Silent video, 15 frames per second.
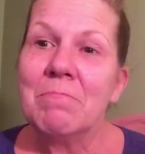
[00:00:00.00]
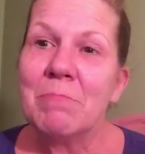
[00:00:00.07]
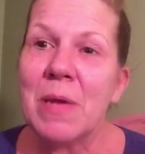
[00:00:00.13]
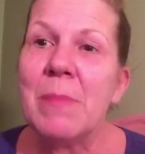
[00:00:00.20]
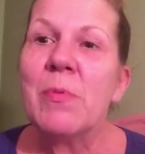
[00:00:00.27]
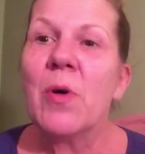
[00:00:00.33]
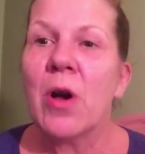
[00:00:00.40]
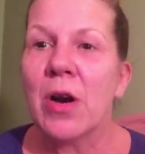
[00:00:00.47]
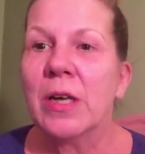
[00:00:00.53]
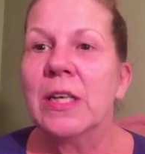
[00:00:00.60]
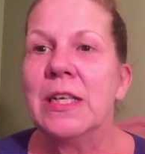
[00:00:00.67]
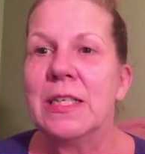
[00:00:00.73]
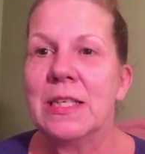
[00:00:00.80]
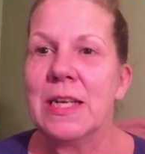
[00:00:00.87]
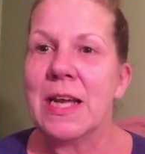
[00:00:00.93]
People are
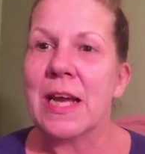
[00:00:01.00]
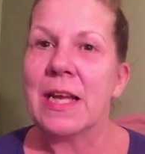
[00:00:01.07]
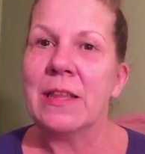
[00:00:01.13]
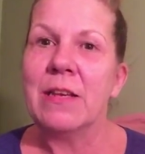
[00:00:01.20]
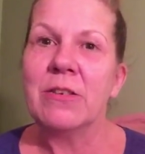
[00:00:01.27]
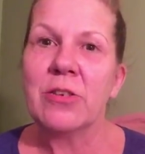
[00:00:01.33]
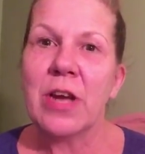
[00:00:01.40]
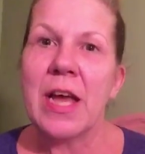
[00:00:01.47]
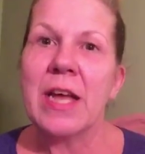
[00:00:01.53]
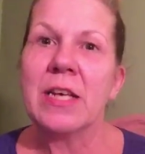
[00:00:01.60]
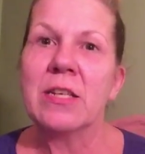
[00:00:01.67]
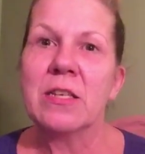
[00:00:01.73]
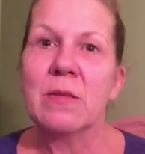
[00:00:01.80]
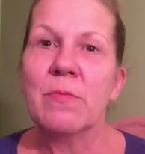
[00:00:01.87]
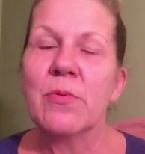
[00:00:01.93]
listening and they're trying
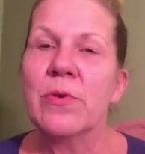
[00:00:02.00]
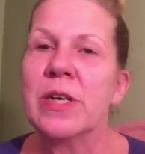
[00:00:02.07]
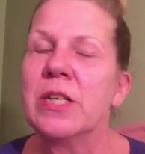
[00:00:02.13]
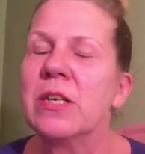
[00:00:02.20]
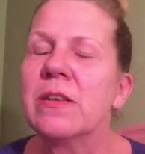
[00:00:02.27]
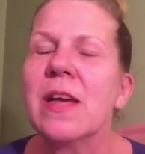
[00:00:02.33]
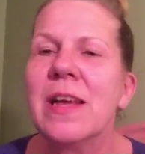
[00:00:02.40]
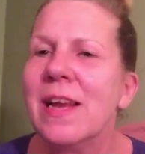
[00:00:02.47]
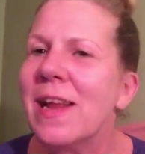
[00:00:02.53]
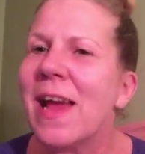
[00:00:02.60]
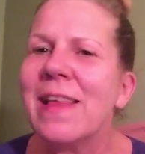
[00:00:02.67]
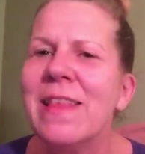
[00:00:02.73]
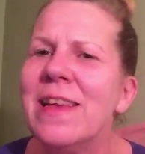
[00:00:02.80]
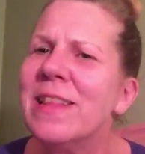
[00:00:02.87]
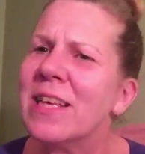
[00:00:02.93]
to support each other, and
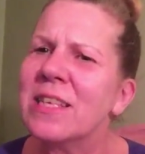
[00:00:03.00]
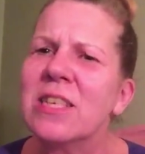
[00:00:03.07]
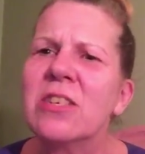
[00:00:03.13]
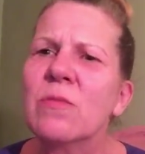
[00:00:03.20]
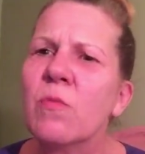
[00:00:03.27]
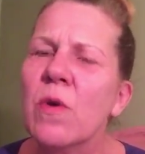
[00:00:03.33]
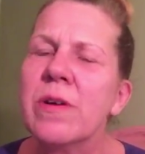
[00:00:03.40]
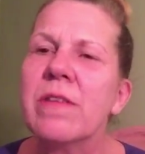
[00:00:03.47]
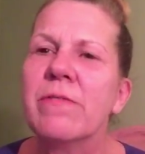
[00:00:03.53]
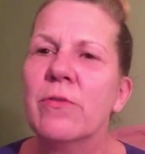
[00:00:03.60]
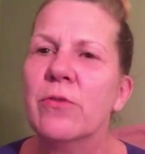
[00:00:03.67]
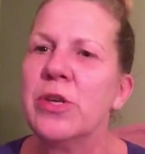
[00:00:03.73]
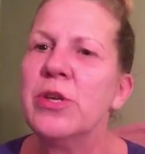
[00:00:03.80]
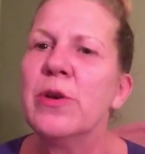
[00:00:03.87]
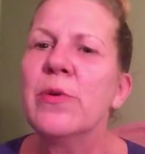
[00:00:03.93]
I think that's just
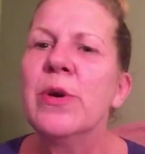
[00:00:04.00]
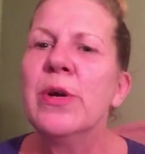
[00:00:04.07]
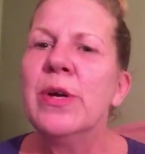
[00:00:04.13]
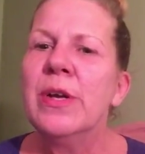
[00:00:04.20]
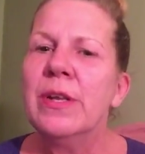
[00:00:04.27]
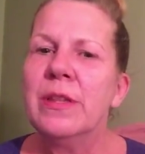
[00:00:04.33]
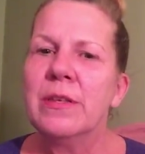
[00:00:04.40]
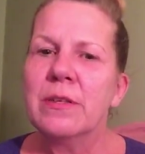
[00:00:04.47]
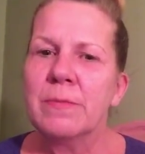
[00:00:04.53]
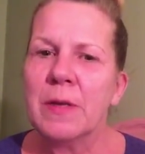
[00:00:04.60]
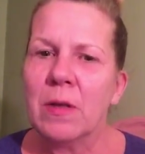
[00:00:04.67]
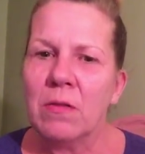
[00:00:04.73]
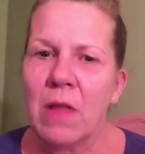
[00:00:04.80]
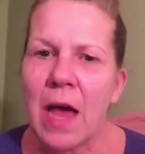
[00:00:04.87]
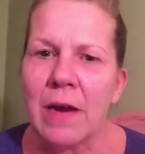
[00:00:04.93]
wonderful. You know, there's
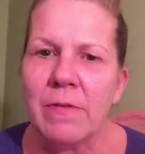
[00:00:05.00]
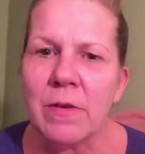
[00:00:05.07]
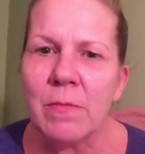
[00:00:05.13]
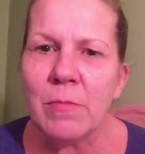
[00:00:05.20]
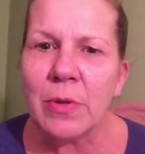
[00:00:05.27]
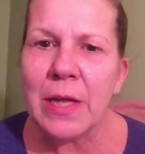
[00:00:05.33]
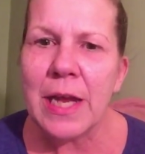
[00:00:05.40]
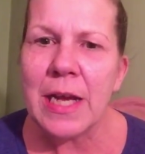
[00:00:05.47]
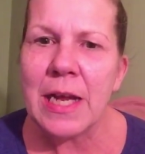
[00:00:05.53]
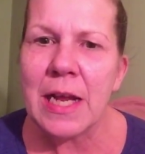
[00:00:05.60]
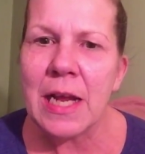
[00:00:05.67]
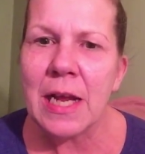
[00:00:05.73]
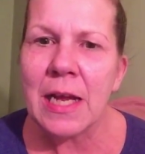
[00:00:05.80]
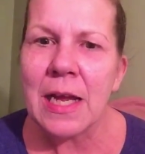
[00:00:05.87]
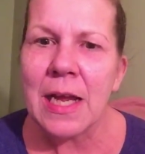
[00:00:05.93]
been a lot of
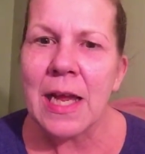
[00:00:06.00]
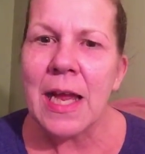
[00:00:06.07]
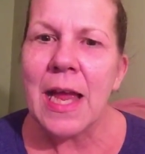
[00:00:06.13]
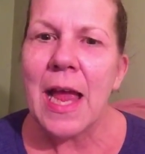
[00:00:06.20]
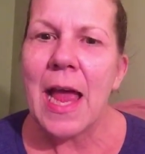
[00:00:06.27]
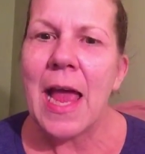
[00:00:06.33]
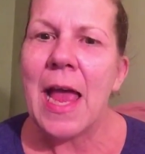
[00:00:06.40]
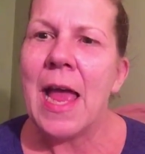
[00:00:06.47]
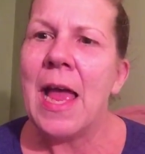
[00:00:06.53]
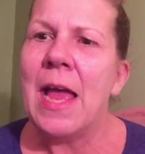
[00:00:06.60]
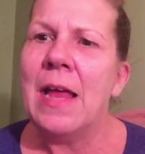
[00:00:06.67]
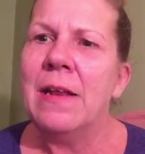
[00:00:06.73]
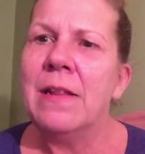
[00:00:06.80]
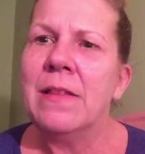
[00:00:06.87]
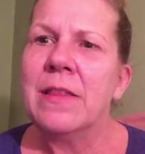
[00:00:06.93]
complaining,
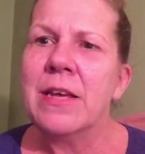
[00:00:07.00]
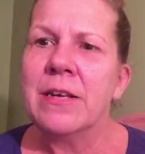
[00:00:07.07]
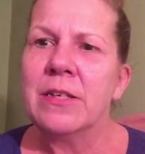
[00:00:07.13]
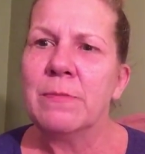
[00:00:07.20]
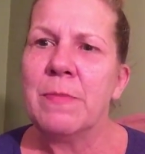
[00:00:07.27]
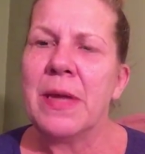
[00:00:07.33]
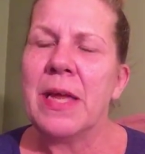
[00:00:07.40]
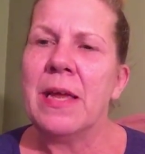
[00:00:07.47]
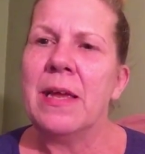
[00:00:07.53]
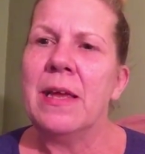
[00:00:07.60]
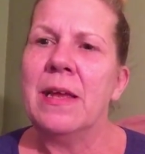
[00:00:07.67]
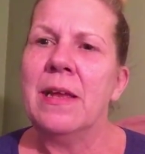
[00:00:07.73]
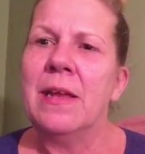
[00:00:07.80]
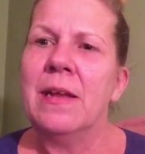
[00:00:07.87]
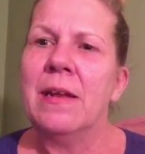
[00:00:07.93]
and there's
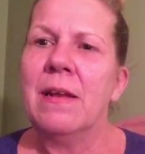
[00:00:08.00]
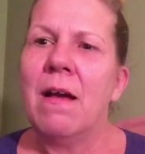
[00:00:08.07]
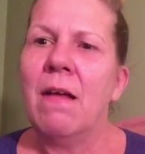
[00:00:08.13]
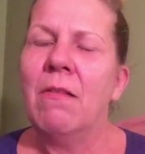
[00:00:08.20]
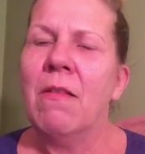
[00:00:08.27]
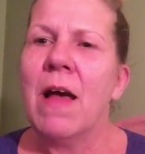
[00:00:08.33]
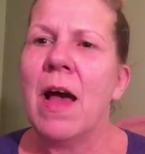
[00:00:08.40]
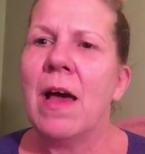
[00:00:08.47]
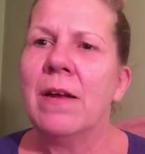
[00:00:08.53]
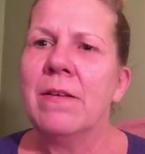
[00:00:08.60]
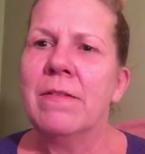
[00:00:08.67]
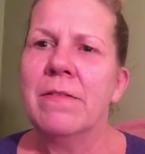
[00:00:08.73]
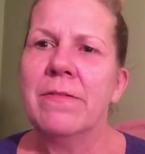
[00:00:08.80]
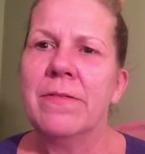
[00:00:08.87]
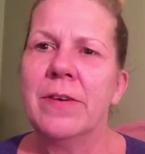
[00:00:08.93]
been a lot
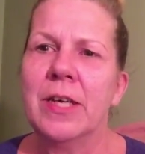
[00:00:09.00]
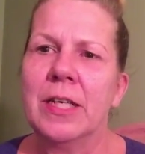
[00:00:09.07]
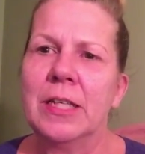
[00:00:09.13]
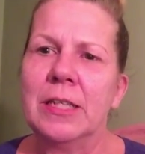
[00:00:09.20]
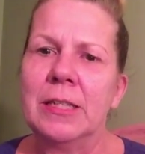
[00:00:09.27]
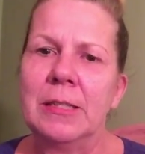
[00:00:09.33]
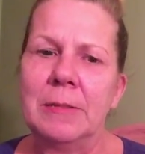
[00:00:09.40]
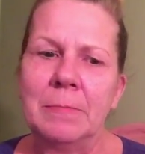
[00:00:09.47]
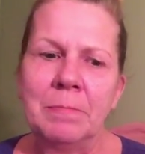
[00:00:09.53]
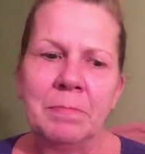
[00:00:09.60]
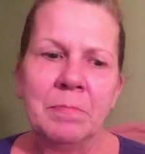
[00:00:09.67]
of